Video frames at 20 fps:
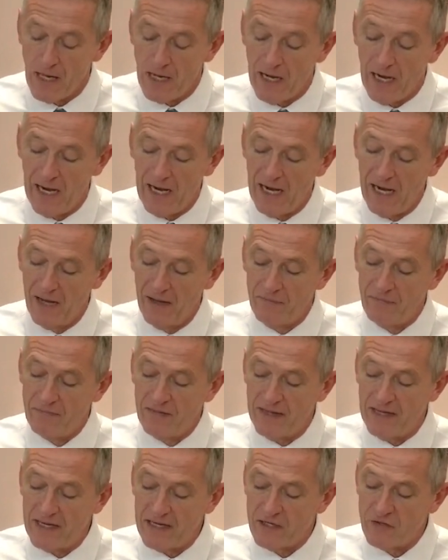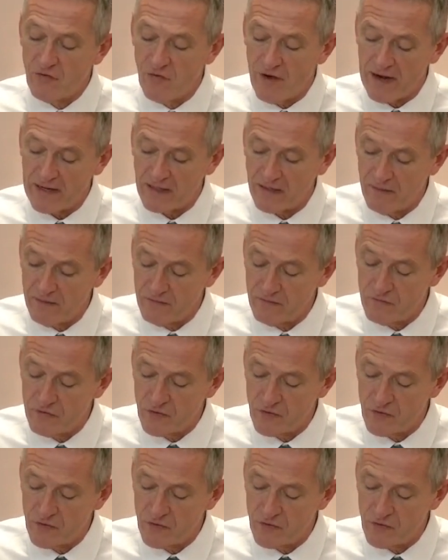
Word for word: Uh, then he directed,